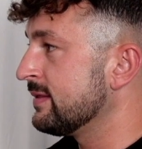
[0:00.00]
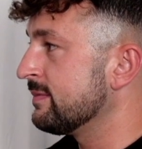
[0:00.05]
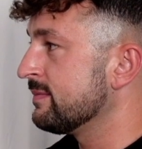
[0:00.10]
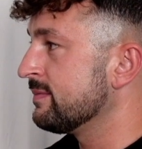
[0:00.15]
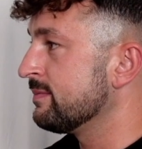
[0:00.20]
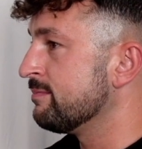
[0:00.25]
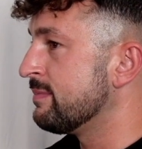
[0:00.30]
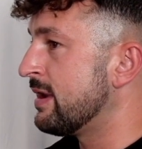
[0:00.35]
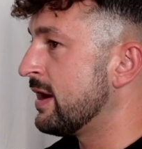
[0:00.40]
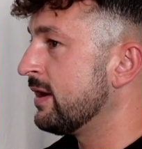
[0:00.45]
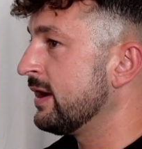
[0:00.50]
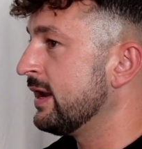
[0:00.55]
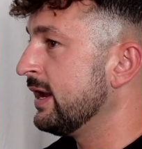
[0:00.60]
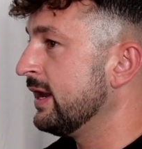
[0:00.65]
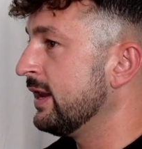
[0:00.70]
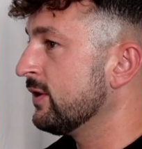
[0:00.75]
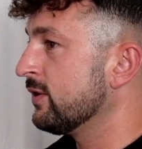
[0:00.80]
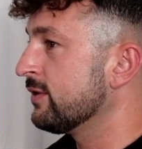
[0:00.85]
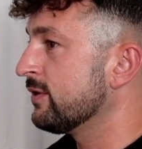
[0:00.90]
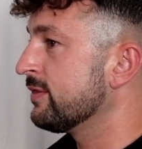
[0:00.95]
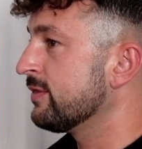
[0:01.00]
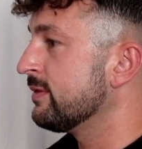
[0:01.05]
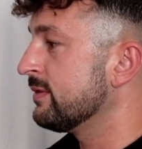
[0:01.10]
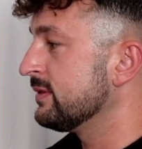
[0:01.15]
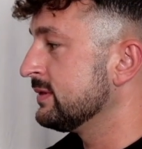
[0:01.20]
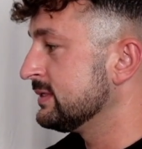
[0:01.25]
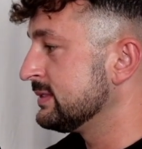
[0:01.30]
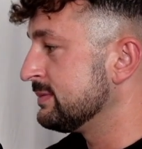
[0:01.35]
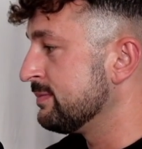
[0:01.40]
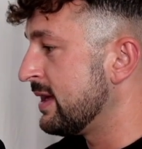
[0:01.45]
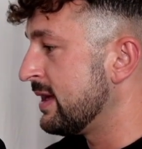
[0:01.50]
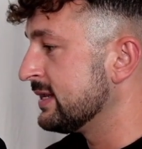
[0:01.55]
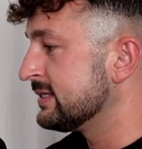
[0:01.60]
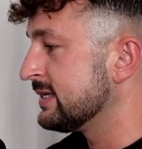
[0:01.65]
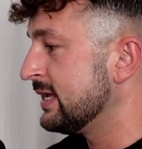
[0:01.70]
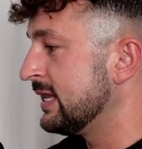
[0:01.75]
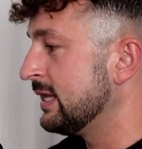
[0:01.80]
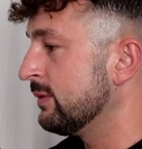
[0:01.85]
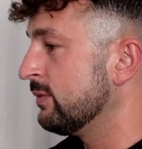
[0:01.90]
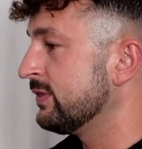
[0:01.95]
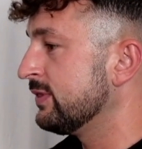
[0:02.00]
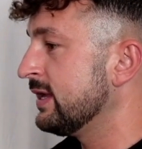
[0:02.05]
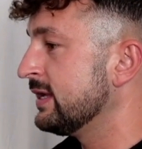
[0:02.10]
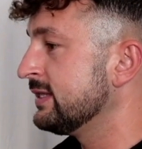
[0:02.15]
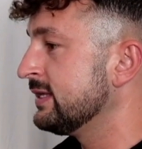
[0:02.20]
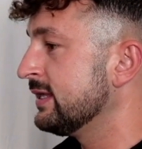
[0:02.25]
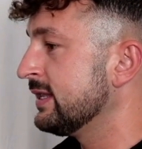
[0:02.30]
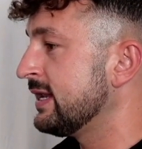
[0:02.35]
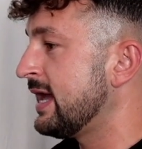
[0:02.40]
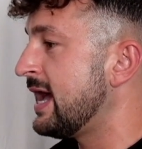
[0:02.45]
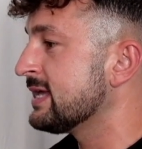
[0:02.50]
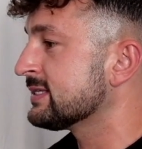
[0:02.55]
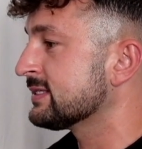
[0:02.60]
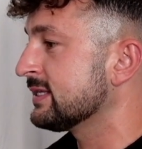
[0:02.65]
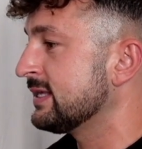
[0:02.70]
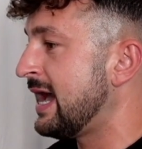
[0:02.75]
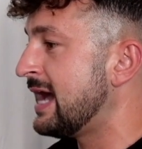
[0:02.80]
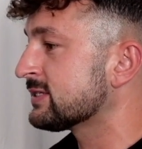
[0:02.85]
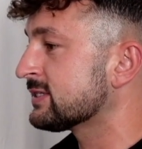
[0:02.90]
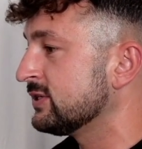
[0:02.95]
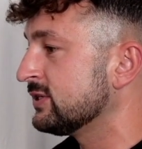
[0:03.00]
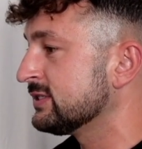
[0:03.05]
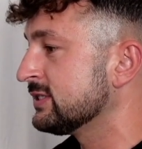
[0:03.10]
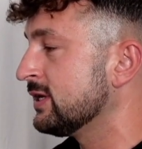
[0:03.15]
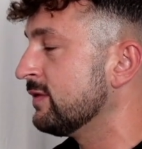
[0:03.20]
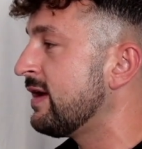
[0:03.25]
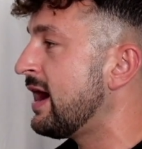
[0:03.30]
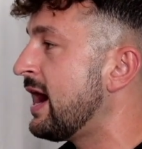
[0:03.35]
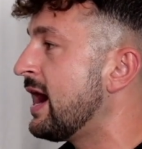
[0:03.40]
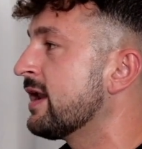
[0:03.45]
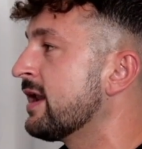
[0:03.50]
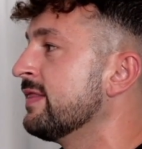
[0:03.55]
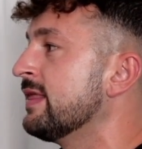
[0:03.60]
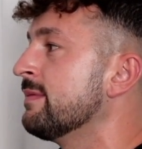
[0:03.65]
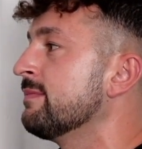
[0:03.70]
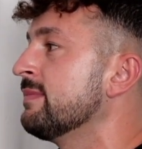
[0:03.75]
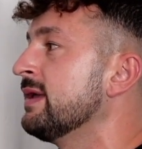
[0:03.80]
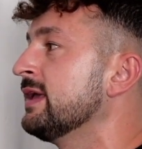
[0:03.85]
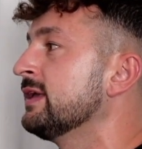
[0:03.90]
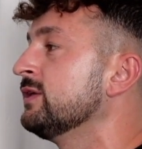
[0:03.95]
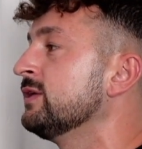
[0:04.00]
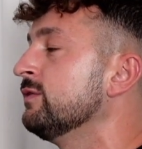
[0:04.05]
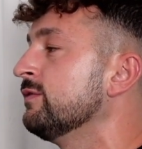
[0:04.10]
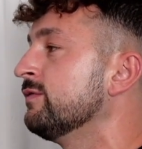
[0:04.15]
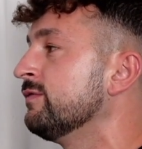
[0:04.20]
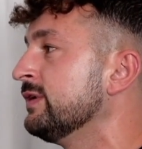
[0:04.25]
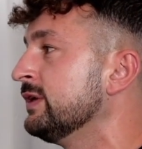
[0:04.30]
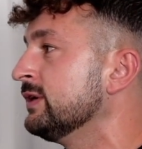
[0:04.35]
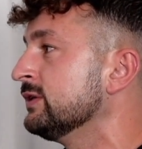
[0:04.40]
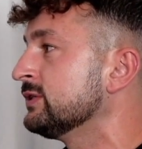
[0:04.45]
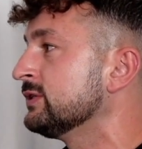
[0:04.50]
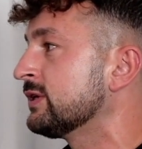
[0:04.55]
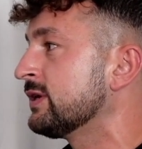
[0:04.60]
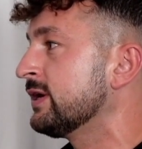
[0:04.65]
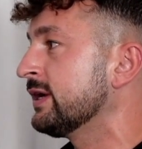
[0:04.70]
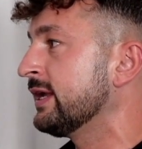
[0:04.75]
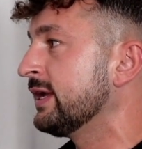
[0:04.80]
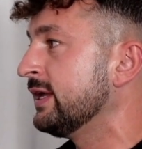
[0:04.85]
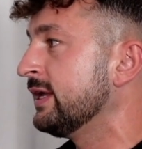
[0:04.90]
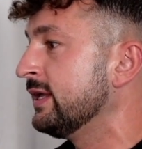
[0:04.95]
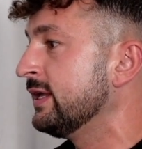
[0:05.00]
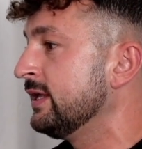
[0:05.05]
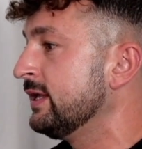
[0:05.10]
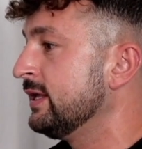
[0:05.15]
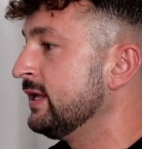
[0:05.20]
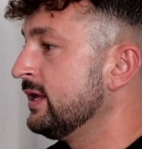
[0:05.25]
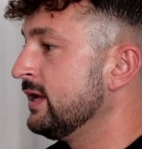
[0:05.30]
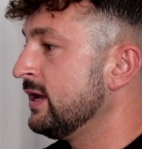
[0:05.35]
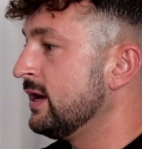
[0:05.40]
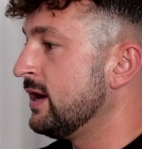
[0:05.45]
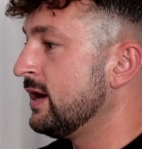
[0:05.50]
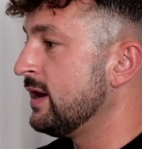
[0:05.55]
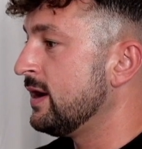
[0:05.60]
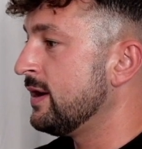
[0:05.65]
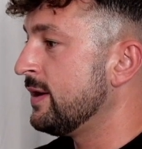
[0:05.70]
marinating or meditating with the idea and asking yourself, how did that make you feel during it?